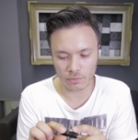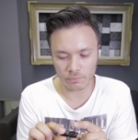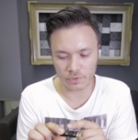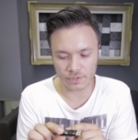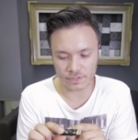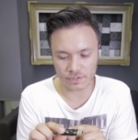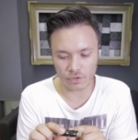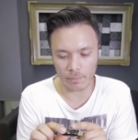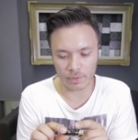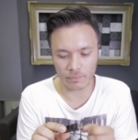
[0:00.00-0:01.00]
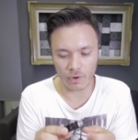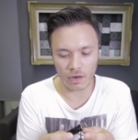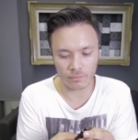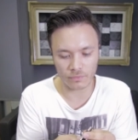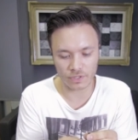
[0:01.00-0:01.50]
pieces top and
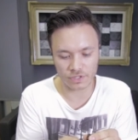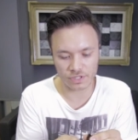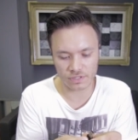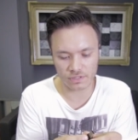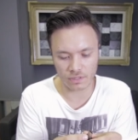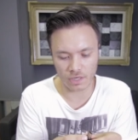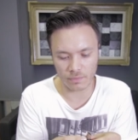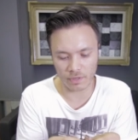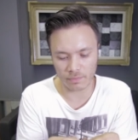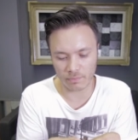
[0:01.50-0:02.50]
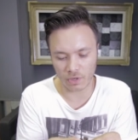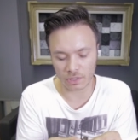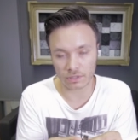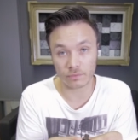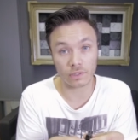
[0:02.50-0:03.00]
bottom they're just uh, maybe
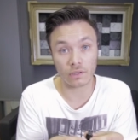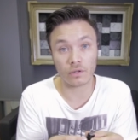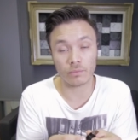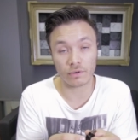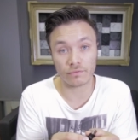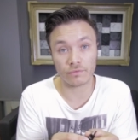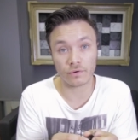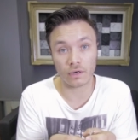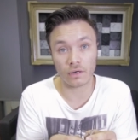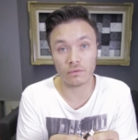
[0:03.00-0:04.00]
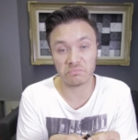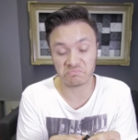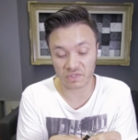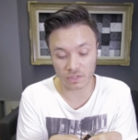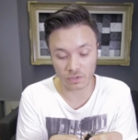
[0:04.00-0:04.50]
bonded with a little bit of
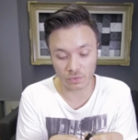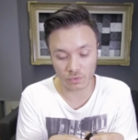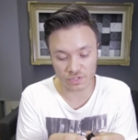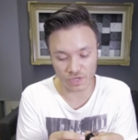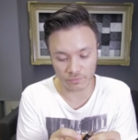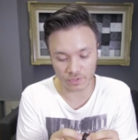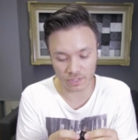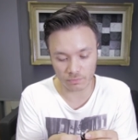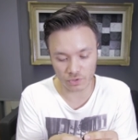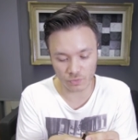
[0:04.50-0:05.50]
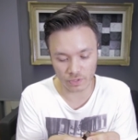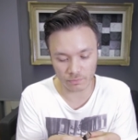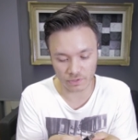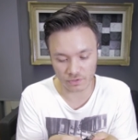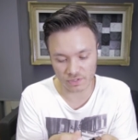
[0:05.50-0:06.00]
um, glue or something in between
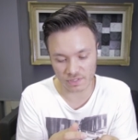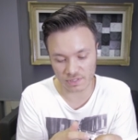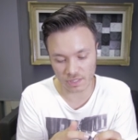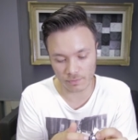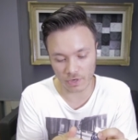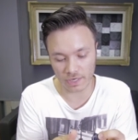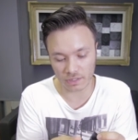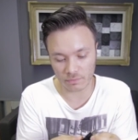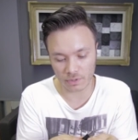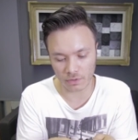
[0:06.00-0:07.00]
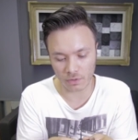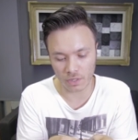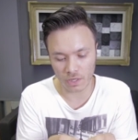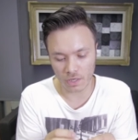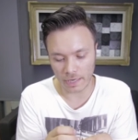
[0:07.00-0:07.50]
but there's a seam right in the middle
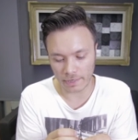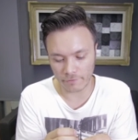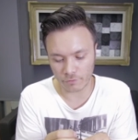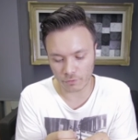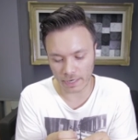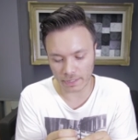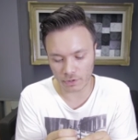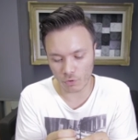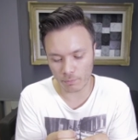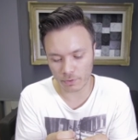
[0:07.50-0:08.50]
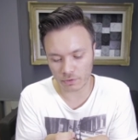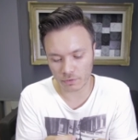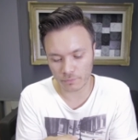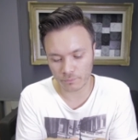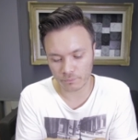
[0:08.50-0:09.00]
and if you crack it open
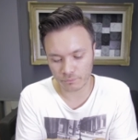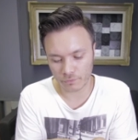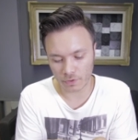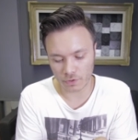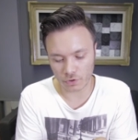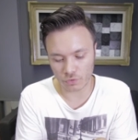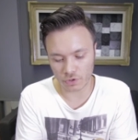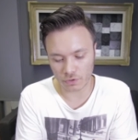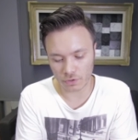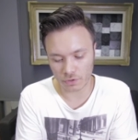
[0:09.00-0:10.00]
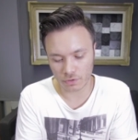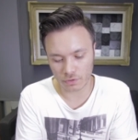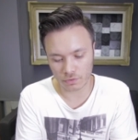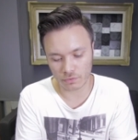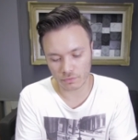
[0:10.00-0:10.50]
the unit
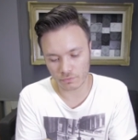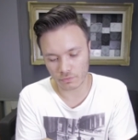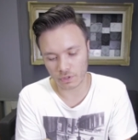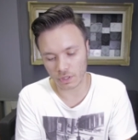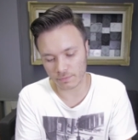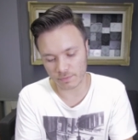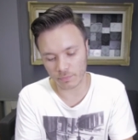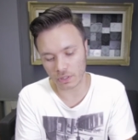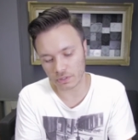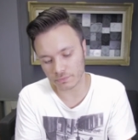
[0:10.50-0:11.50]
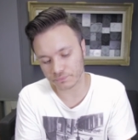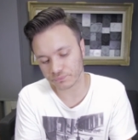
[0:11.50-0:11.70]
comes apart